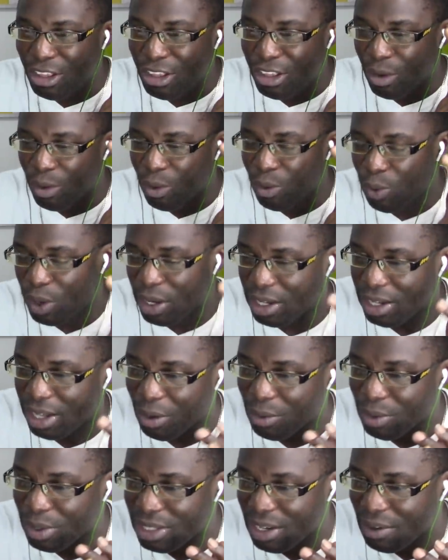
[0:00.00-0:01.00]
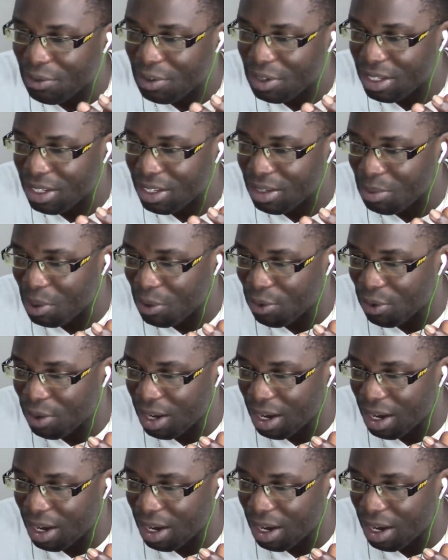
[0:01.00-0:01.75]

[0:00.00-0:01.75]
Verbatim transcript: Yo, wait, that was an advertisement for